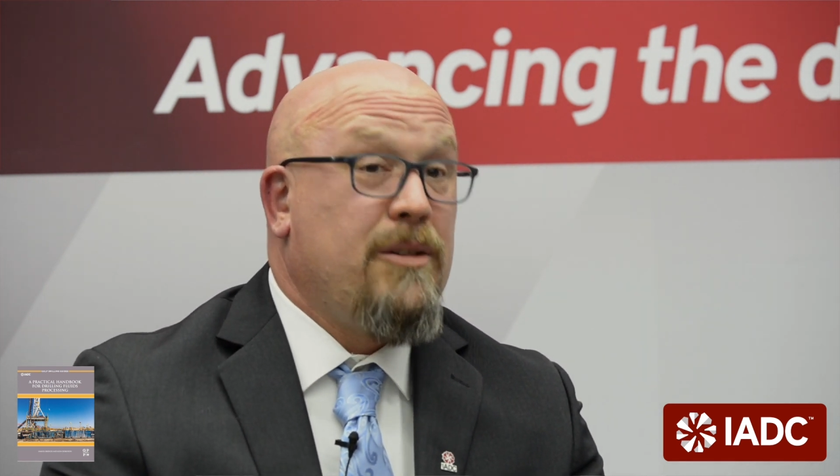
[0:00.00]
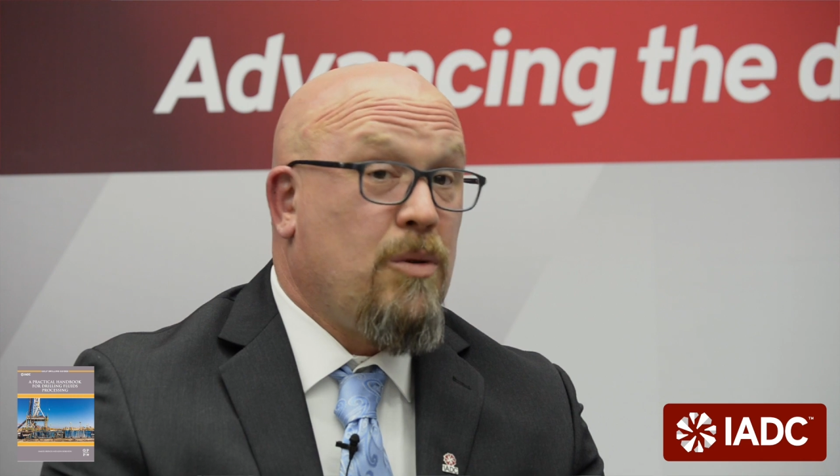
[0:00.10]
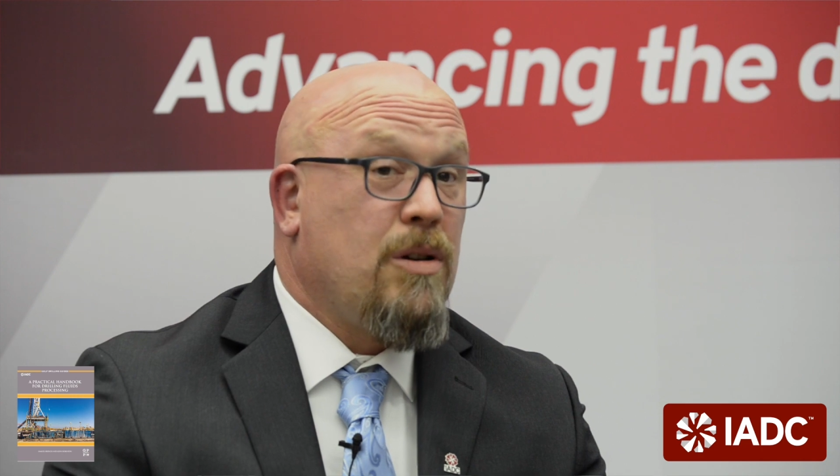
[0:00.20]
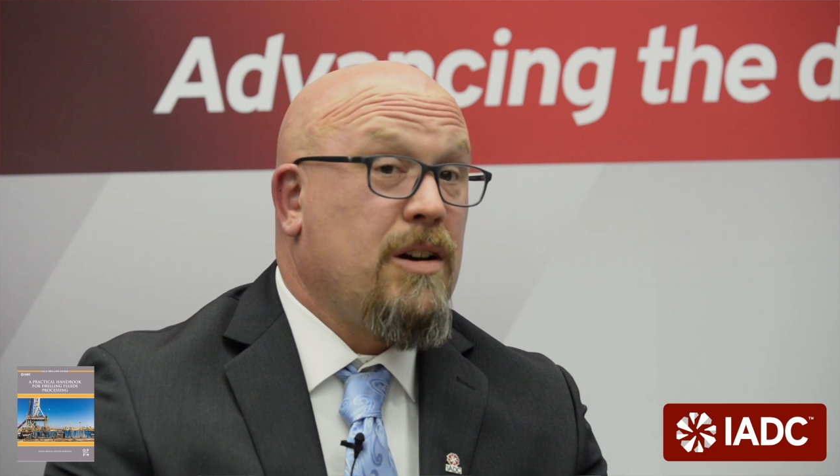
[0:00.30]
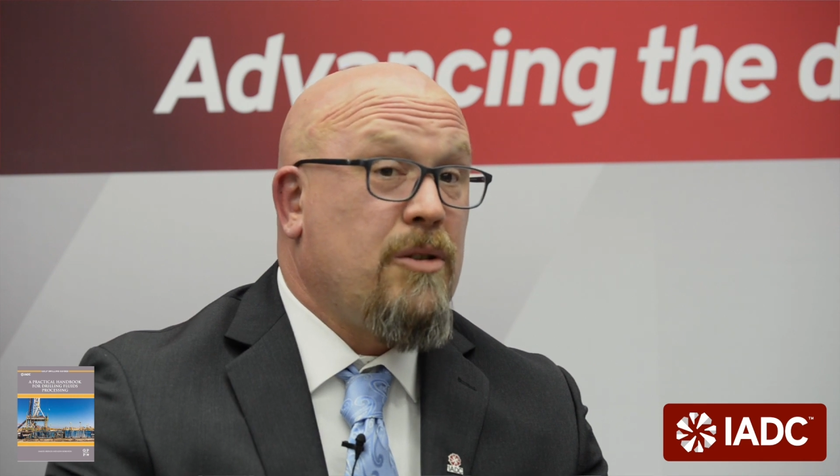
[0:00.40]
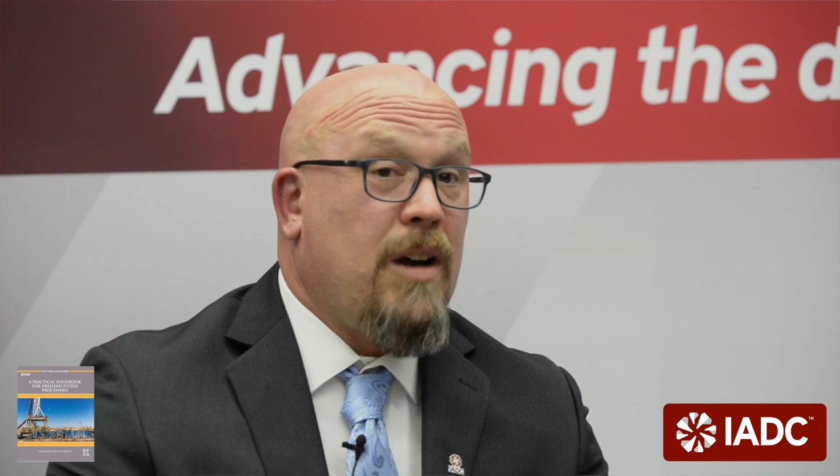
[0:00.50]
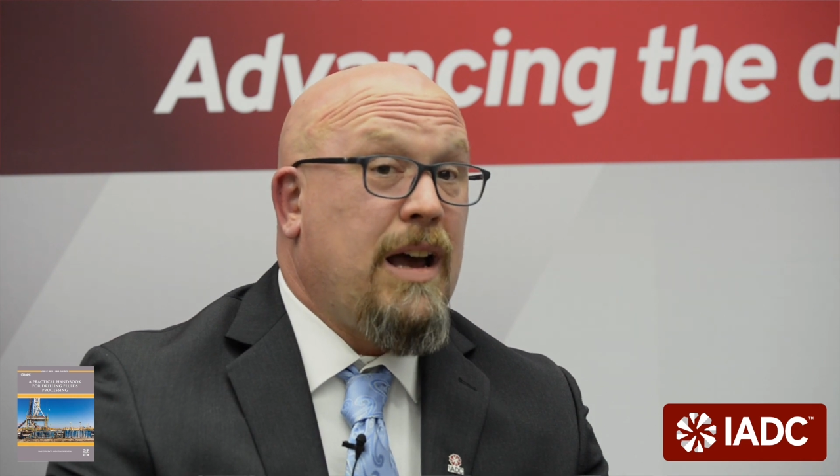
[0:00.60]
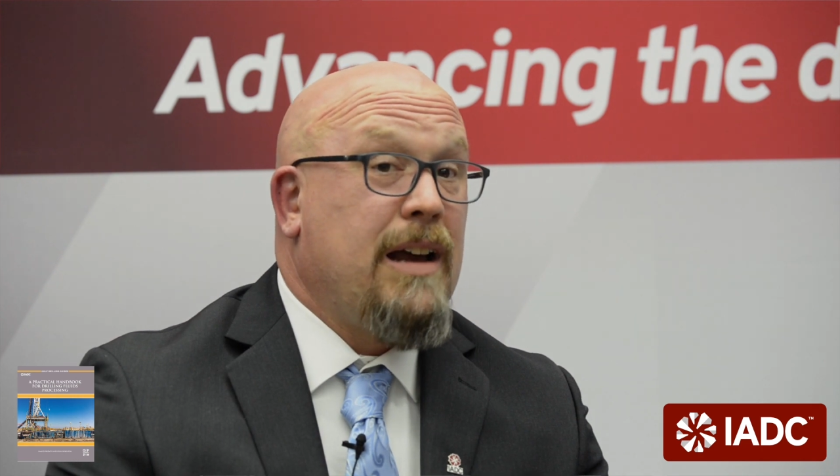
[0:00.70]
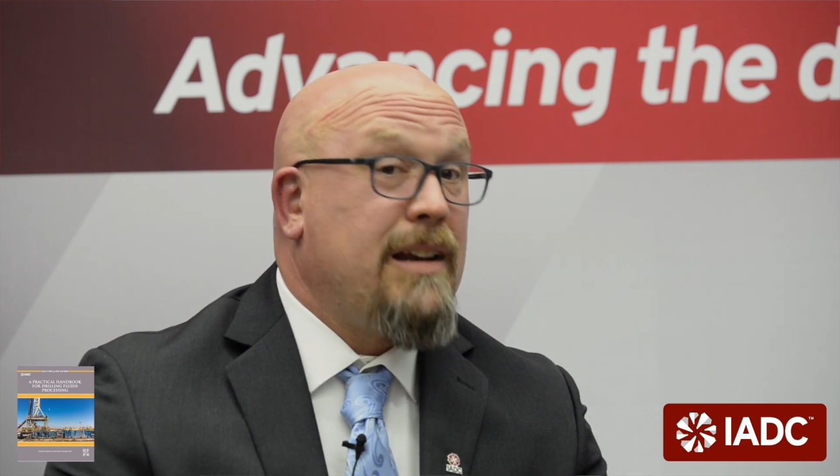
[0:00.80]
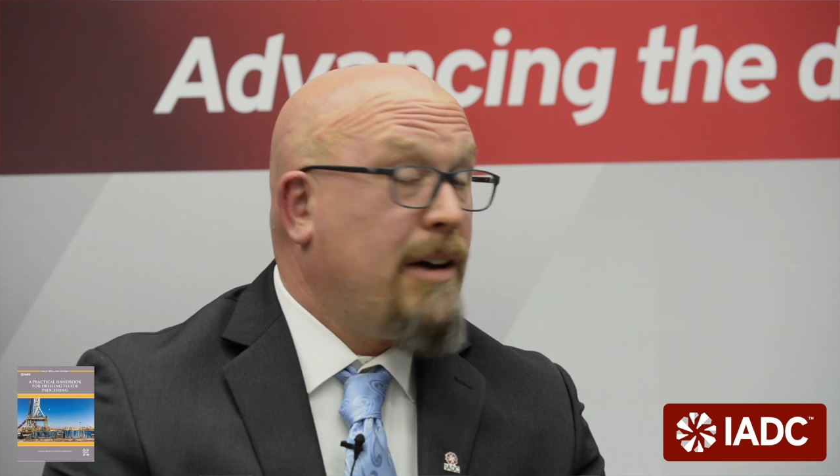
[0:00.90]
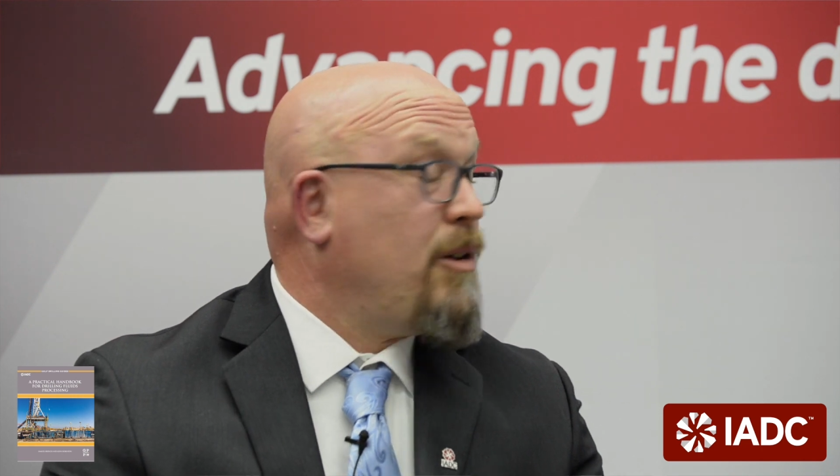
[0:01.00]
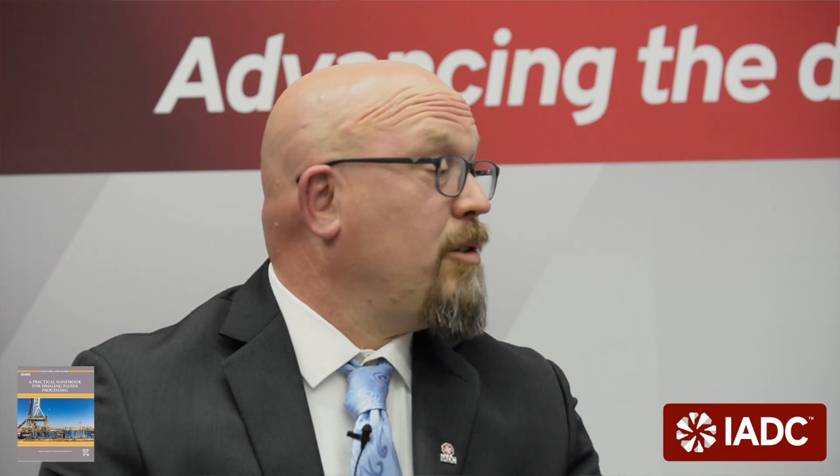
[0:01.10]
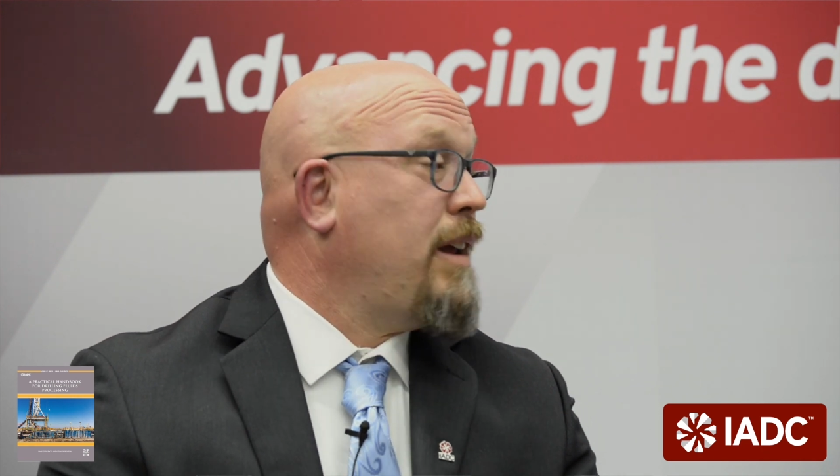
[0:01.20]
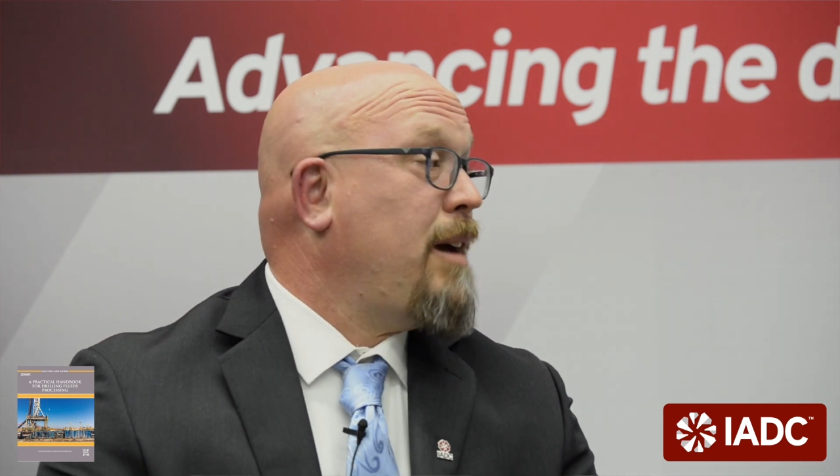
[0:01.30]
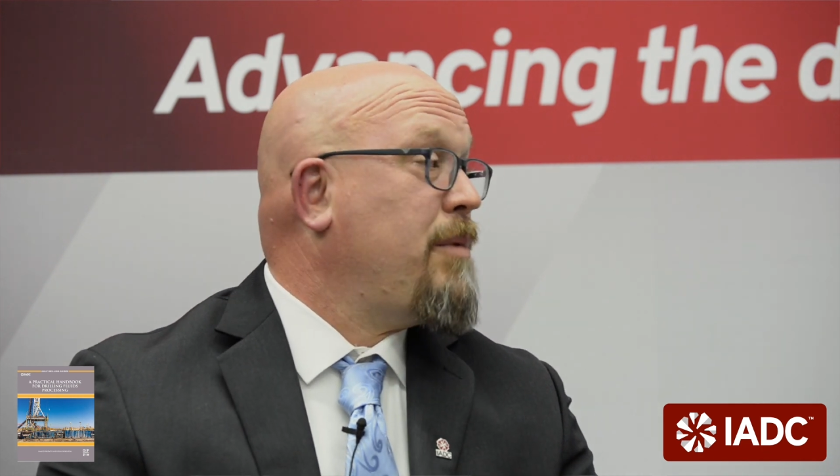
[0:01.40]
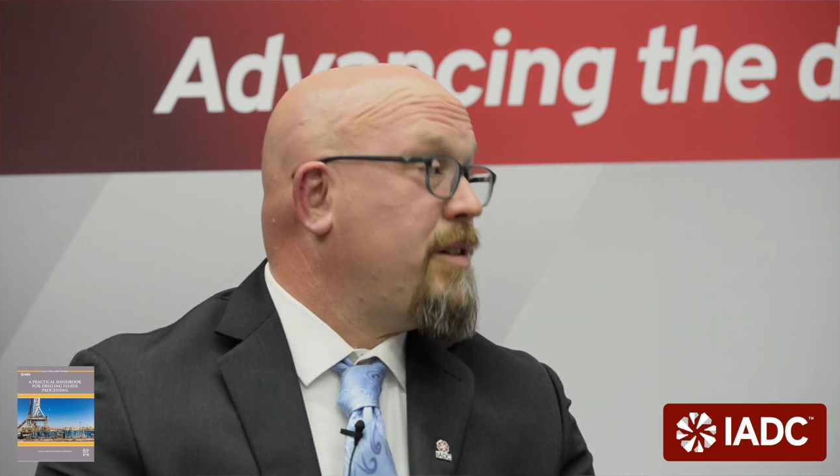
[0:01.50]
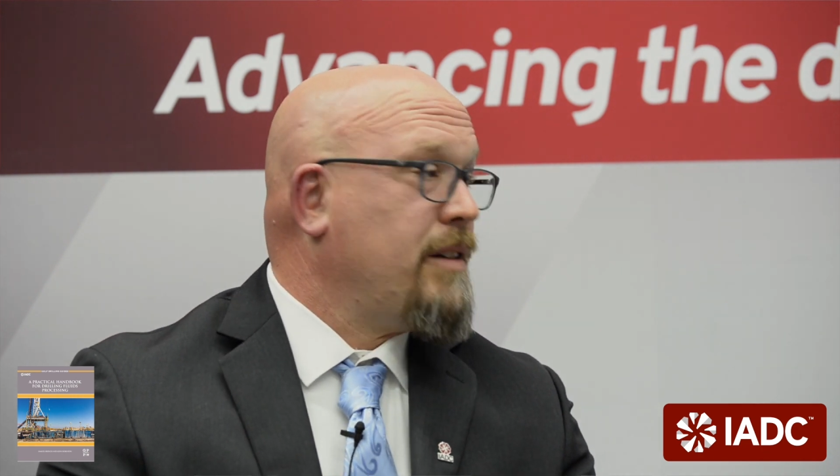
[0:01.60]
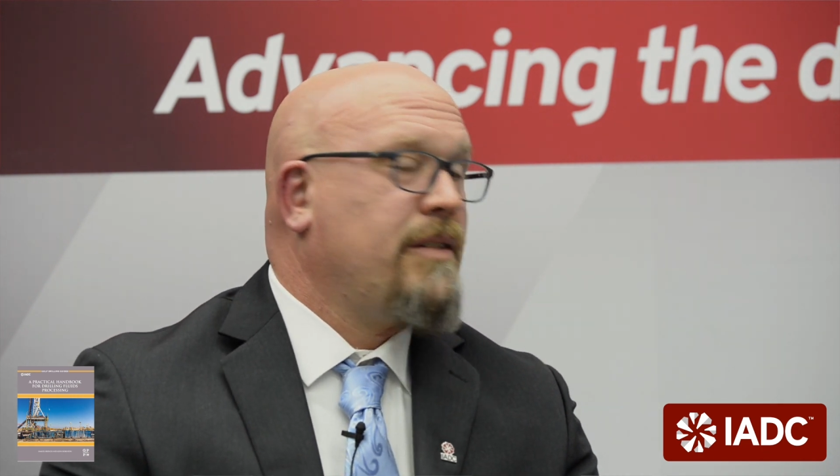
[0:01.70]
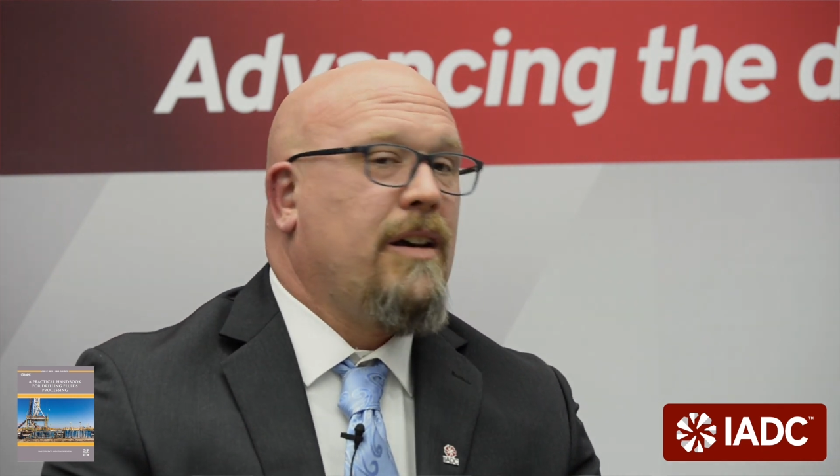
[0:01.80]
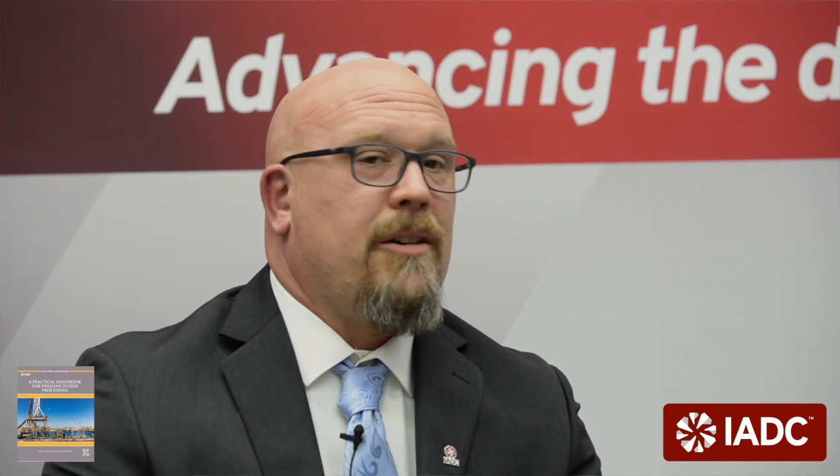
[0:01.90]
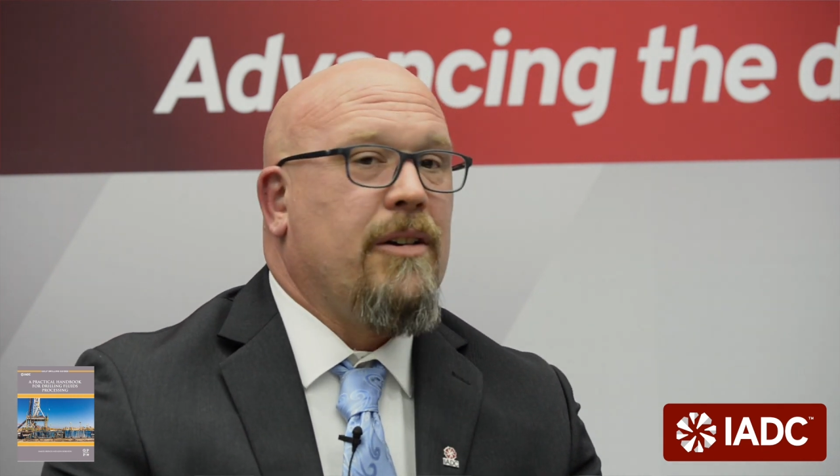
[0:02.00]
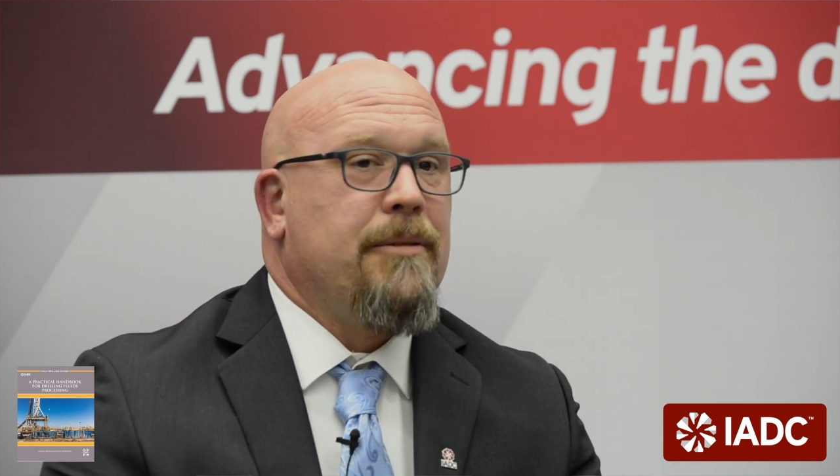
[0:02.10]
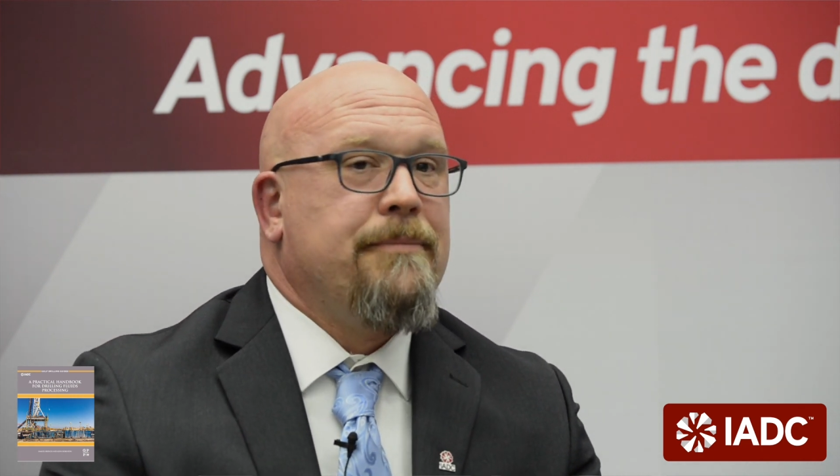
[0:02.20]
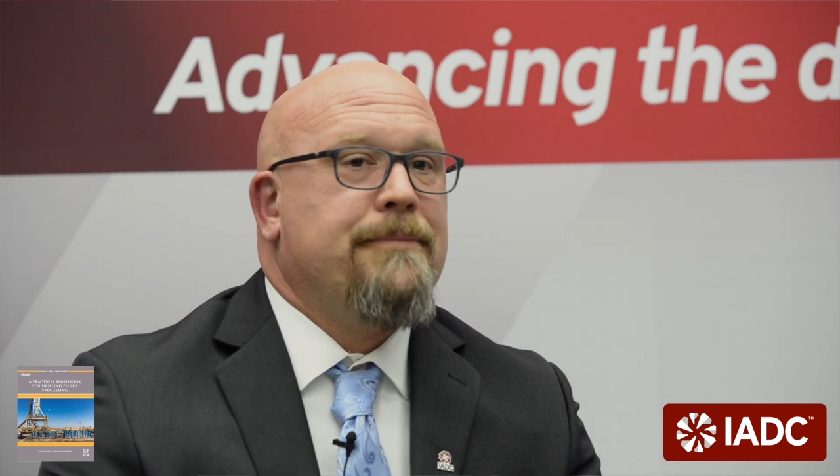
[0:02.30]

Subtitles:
torque and drag, downhole damage, etc.